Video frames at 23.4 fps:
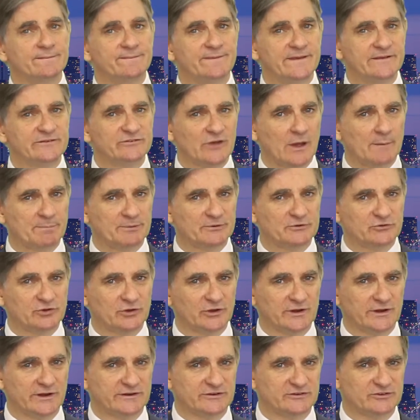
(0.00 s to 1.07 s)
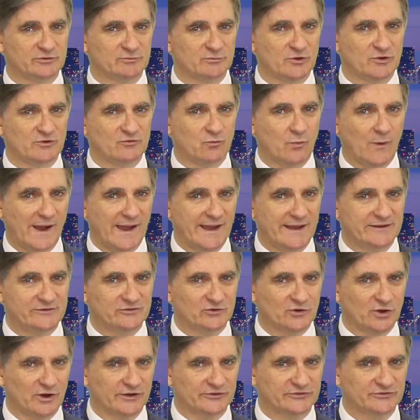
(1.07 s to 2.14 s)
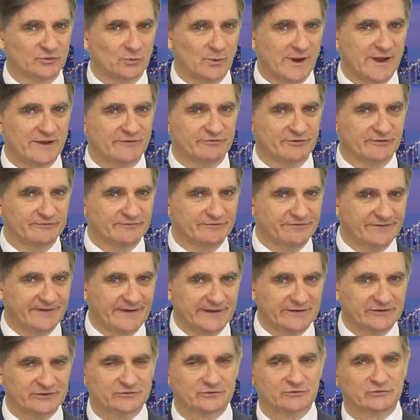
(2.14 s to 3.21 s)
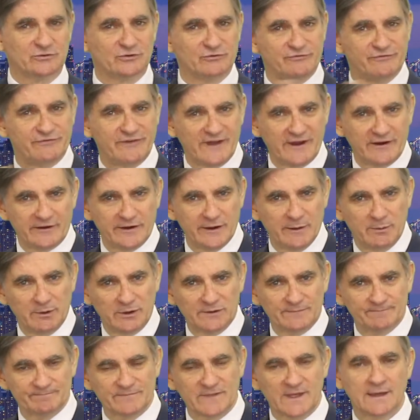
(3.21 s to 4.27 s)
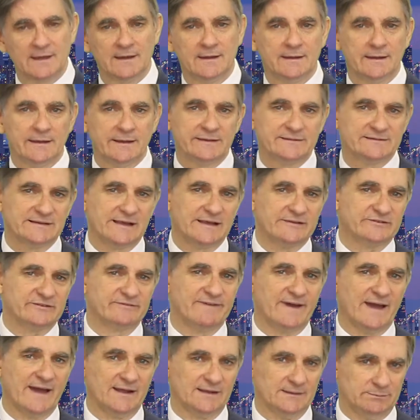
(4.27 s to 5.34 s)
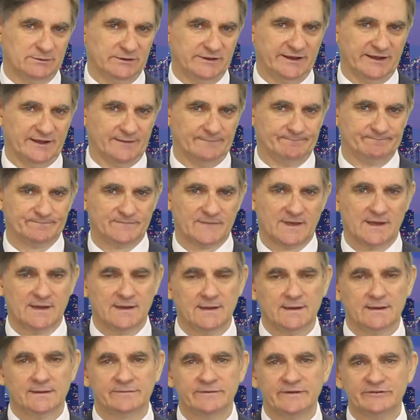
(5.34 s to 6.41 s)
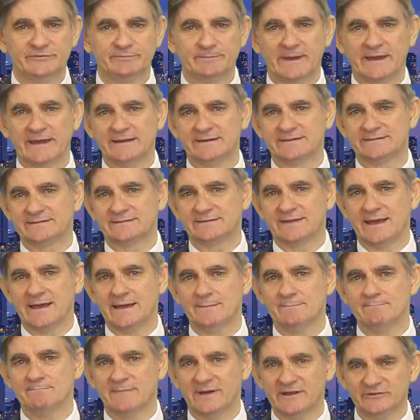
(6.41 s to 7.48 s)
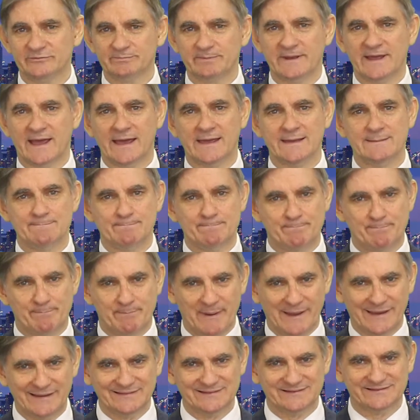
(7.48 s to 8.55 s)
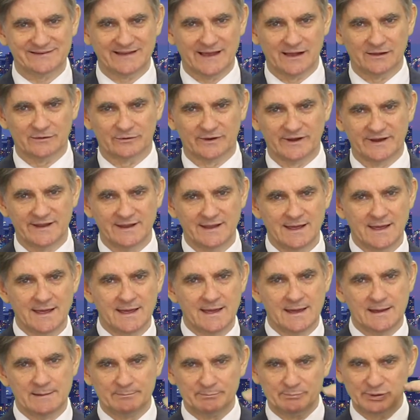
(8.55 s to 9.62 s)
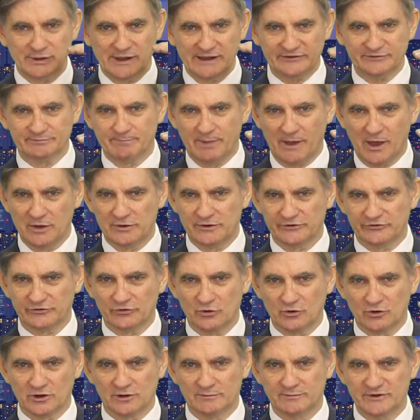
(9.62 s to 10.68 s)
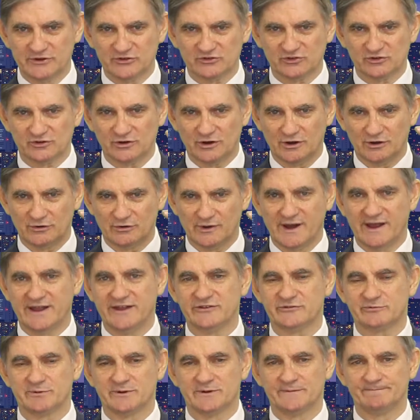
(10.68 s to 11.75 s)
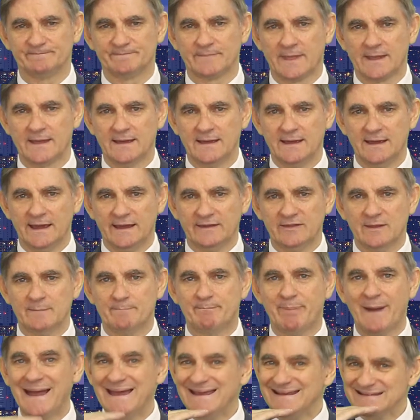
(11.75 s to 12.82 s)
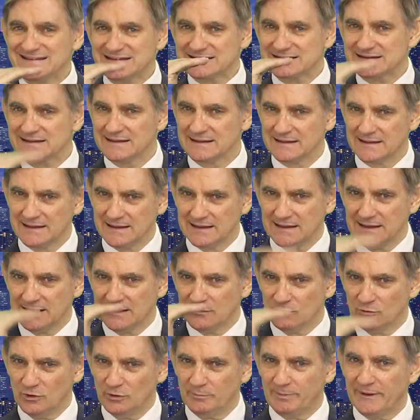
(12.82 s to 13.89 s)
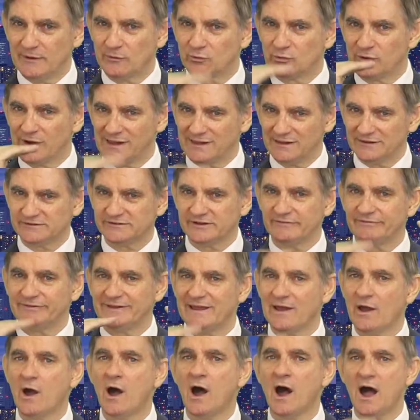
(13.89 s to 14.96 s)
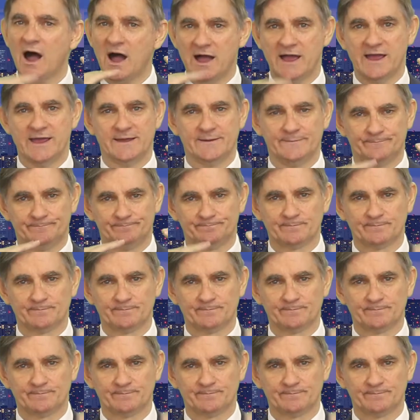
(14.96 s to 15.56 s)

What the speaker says: this opportunity to move wage costs away from fixed to variable is less available here. This means there must be a base salary plus bonus or commission arrangement, and the base will be relatively high,